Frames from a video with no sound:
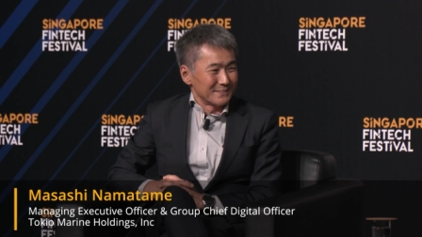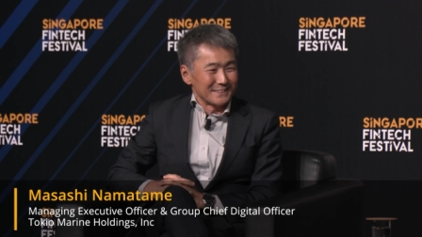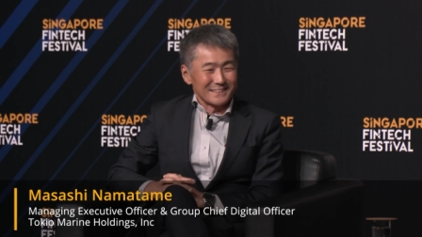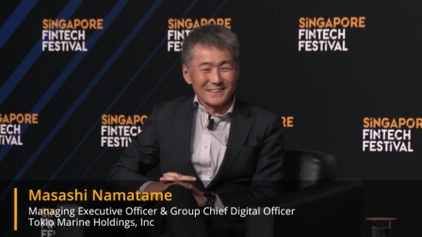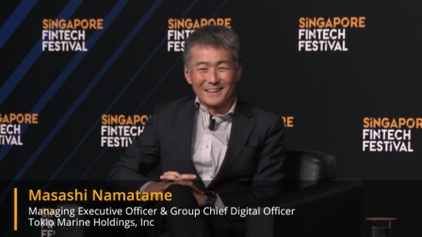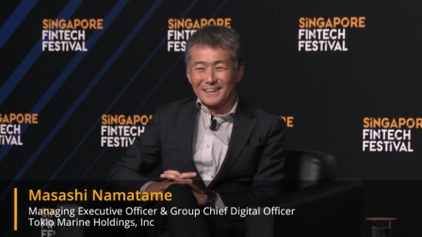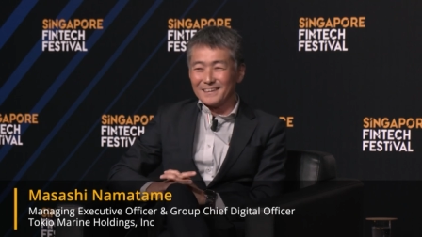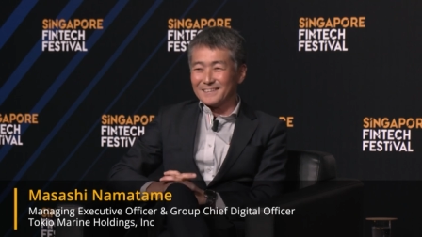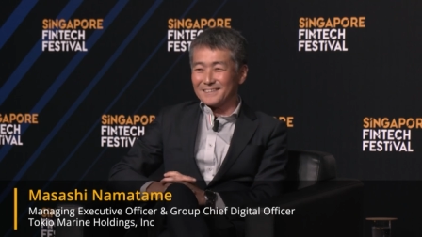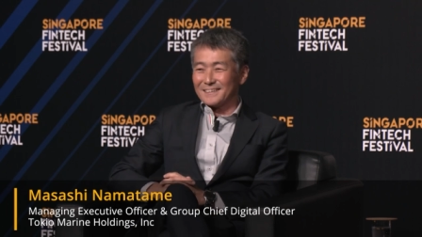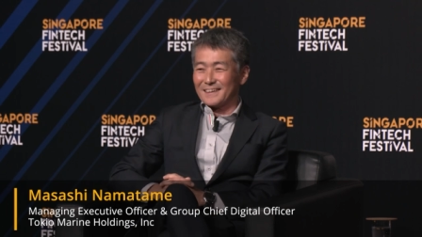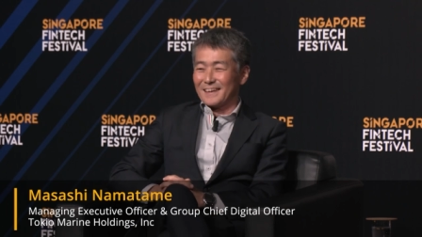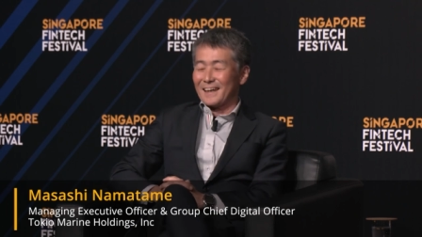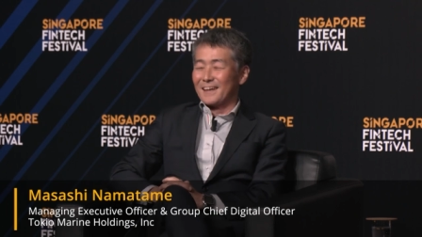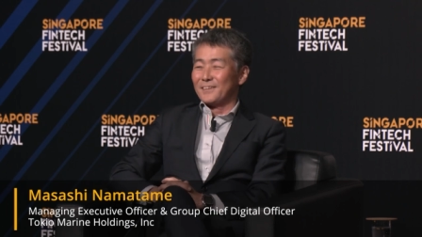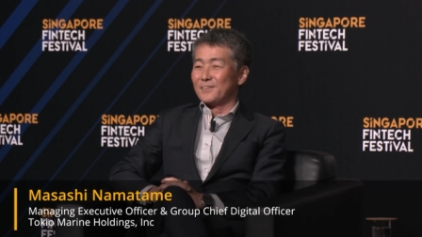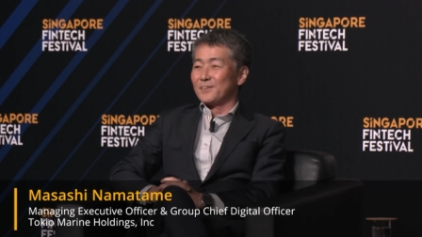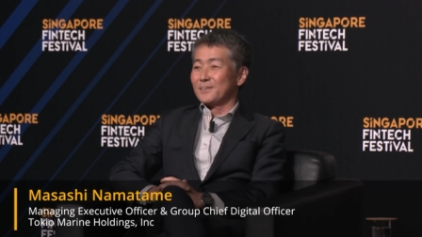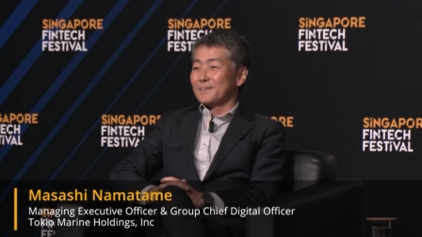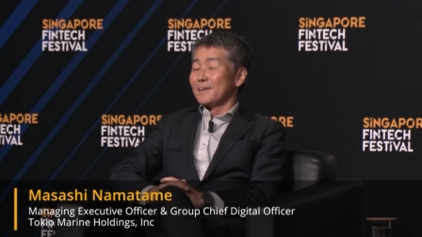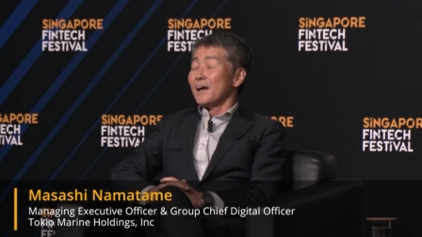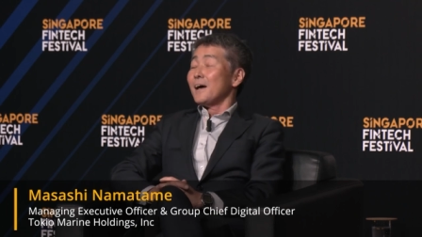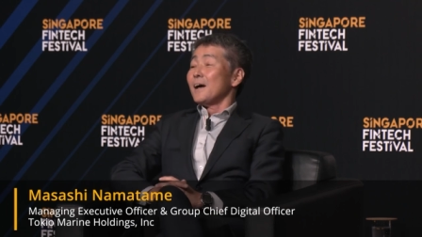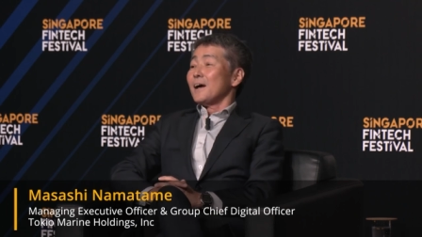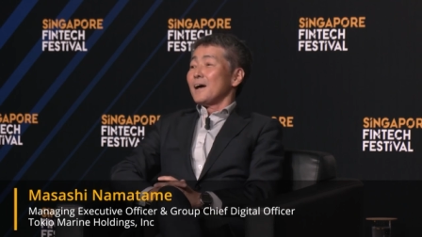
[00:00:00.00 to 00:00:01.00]

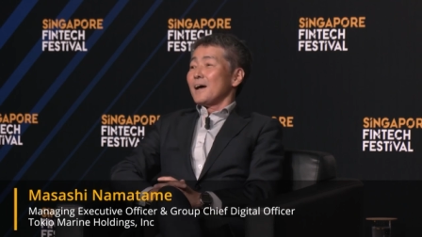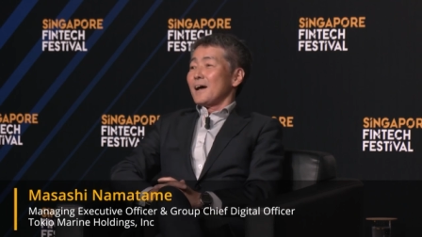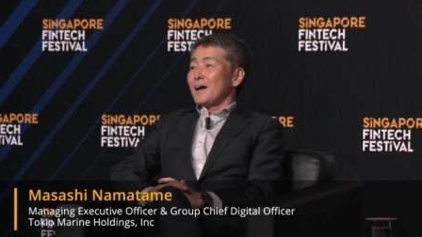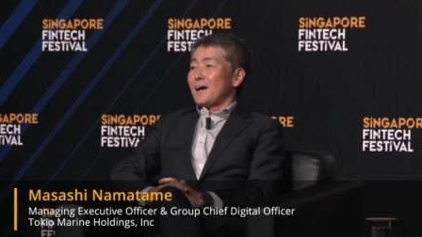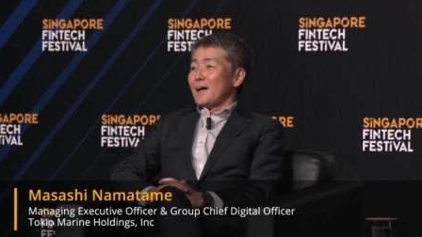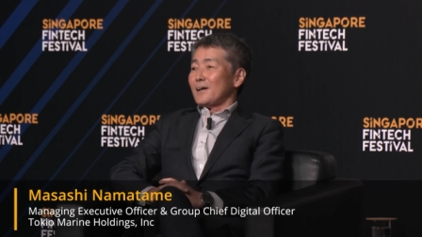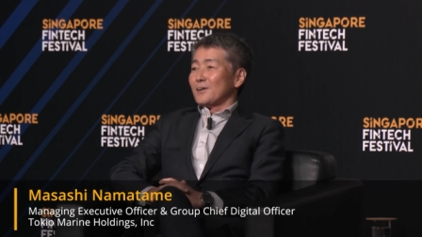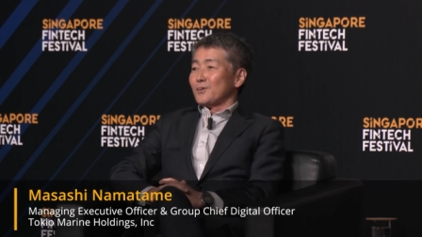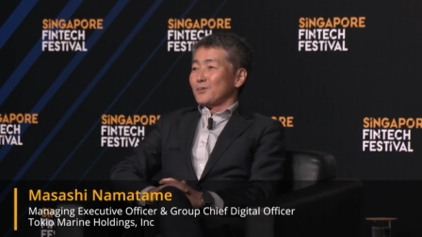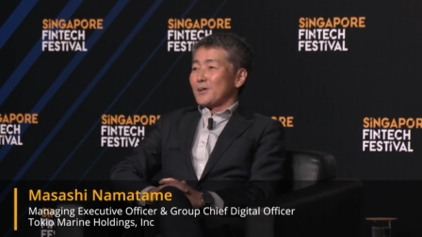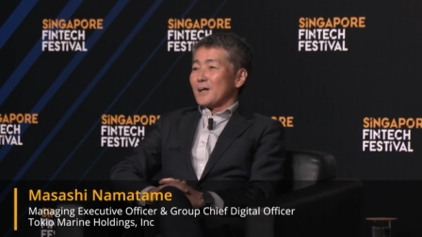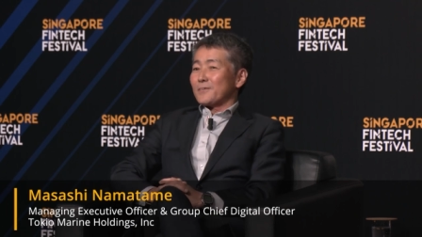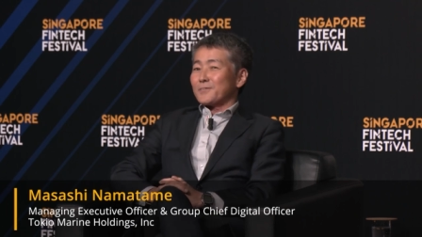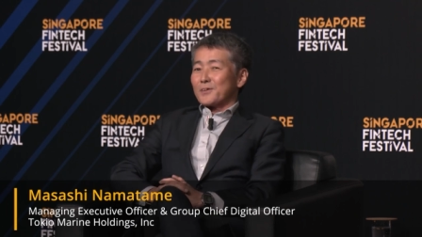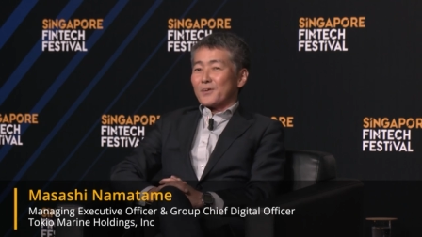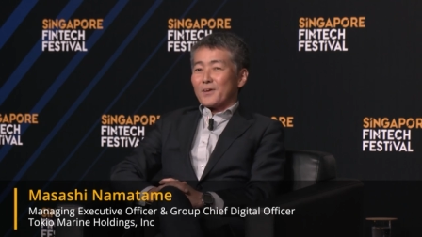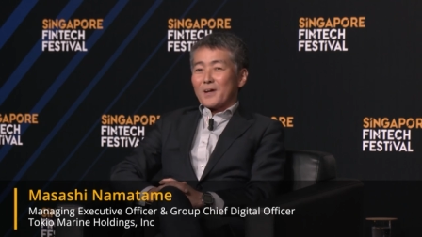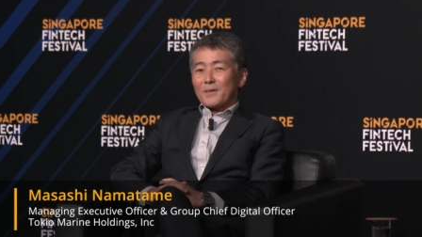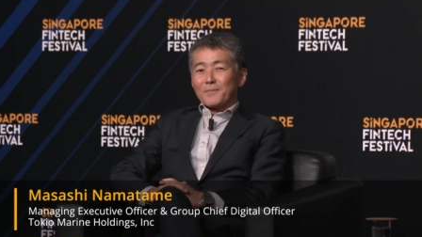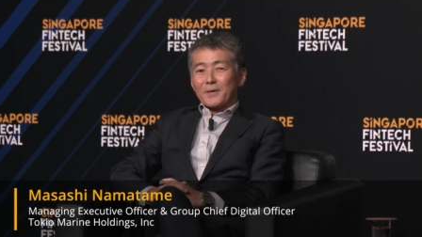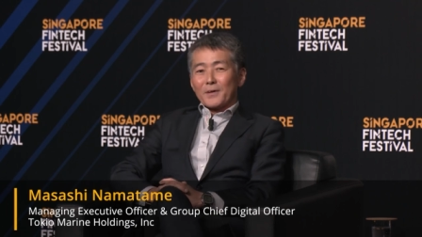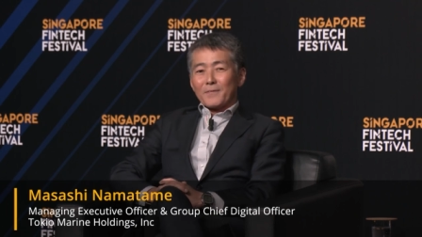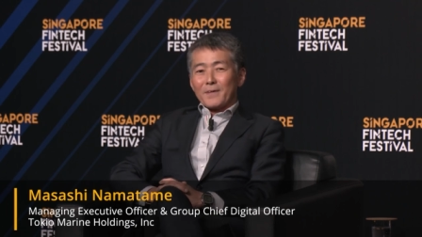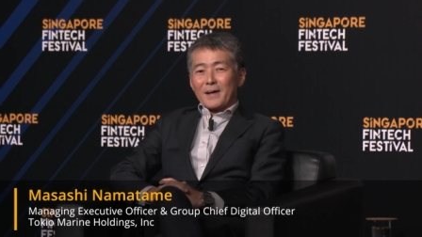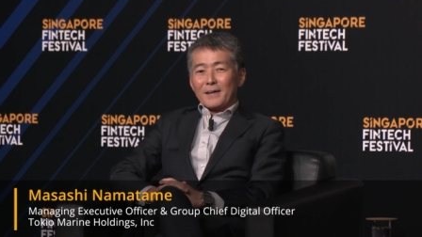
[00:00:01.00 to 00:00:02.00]
Good afternoon,
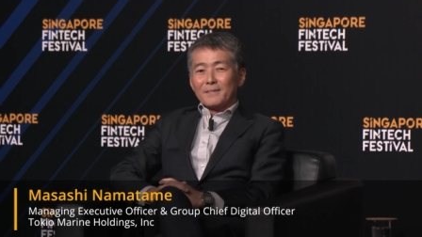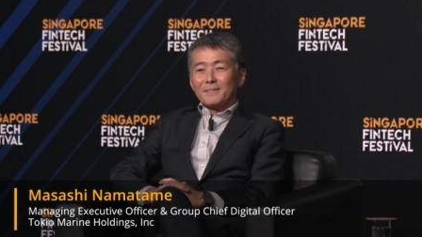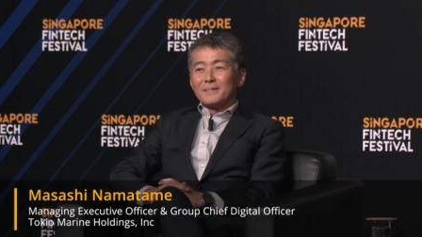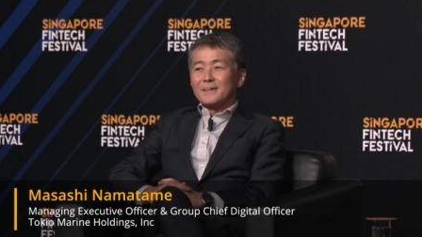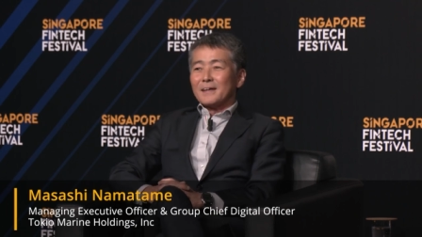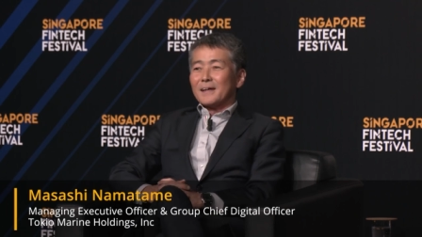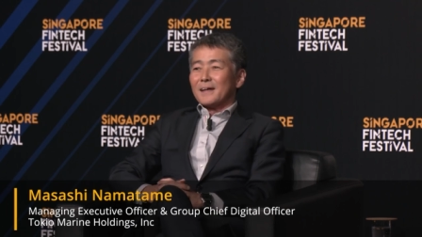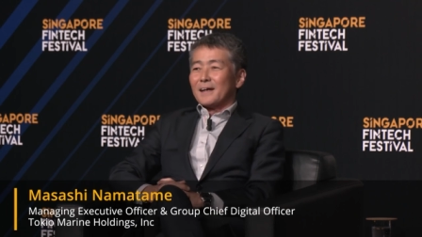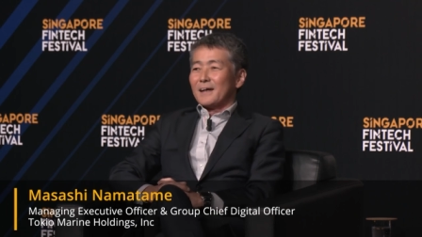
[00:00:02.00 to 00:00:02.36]
everyone.